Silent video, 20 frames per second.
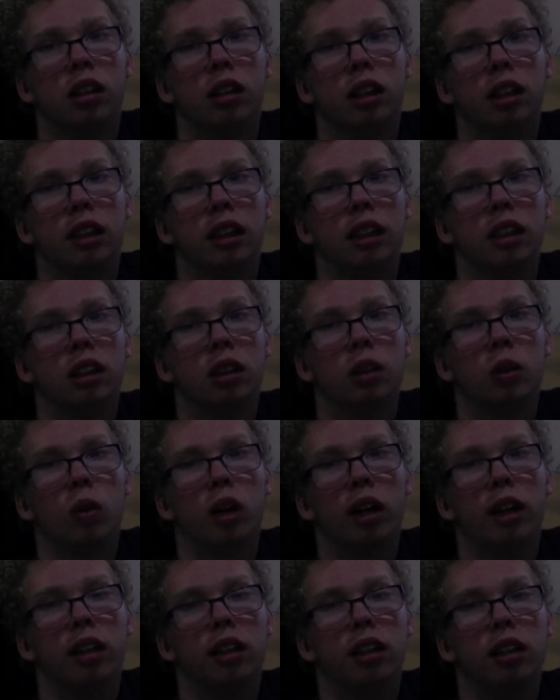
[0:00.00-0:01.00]
This is
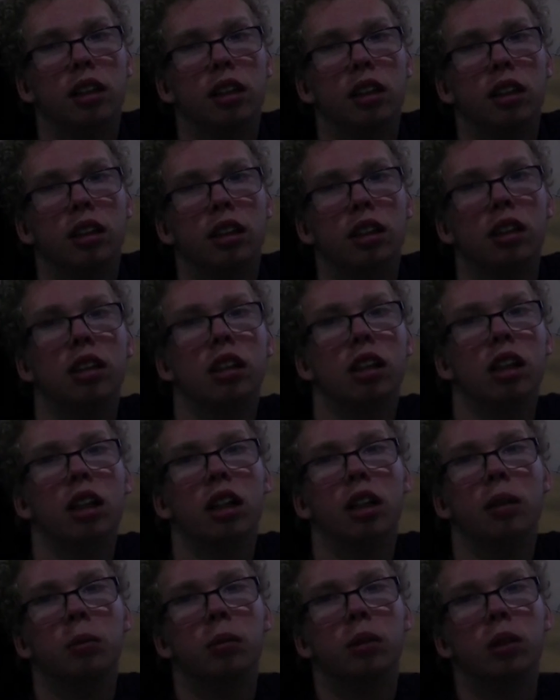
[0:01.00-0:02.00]
quite good in
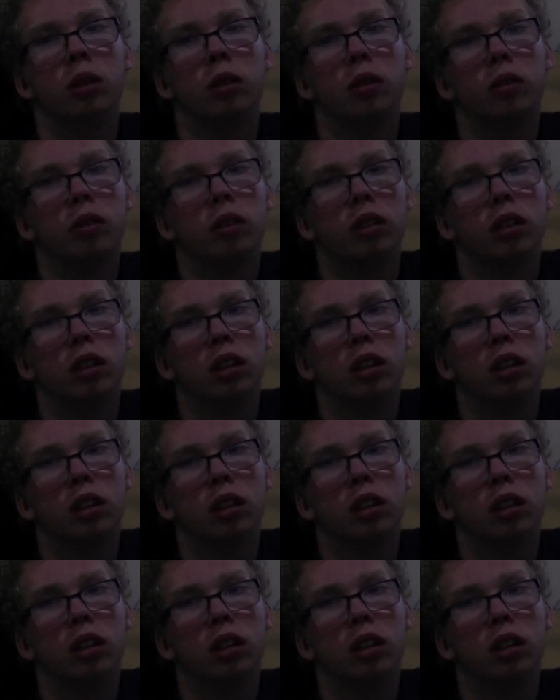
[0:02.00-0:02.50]
terms of